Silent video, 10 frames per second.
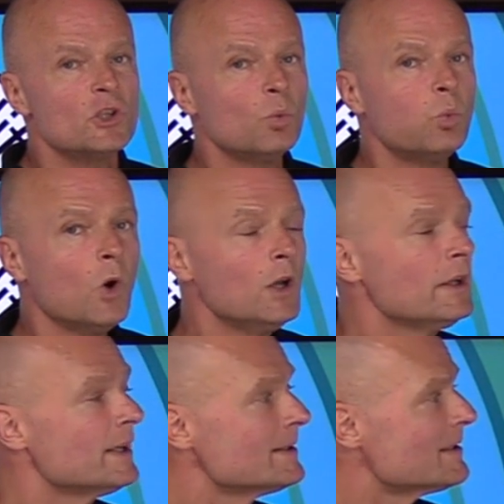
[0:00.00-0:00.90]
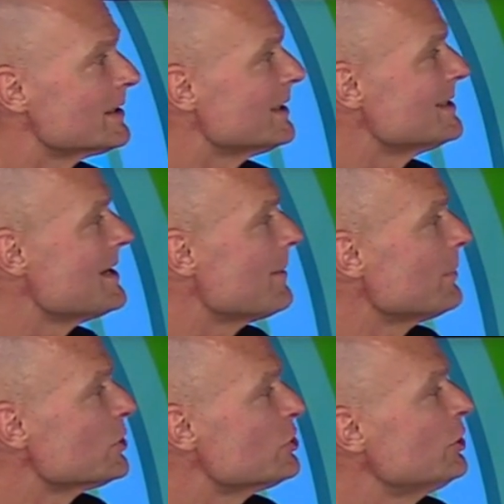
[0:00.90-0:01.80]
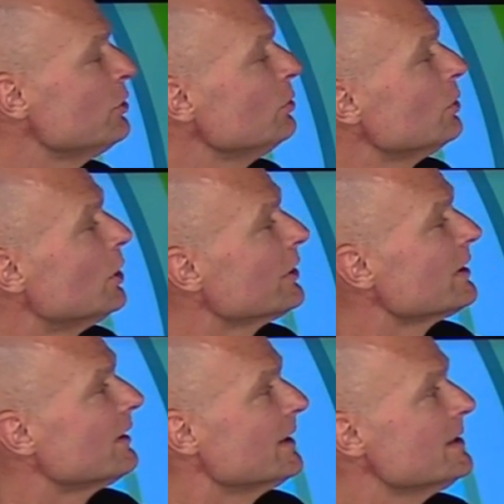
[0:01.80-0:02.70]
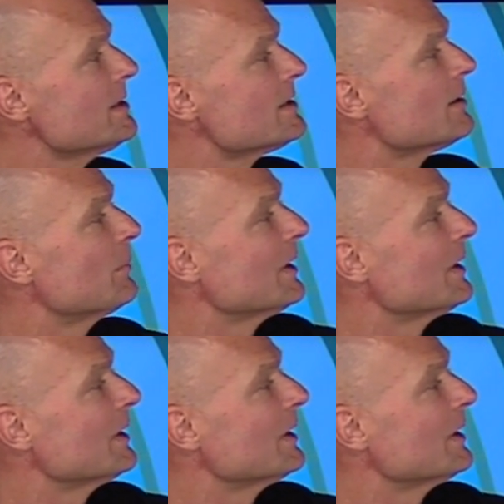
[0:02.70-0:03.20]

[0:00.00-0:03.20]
So, walnuts is number two on the list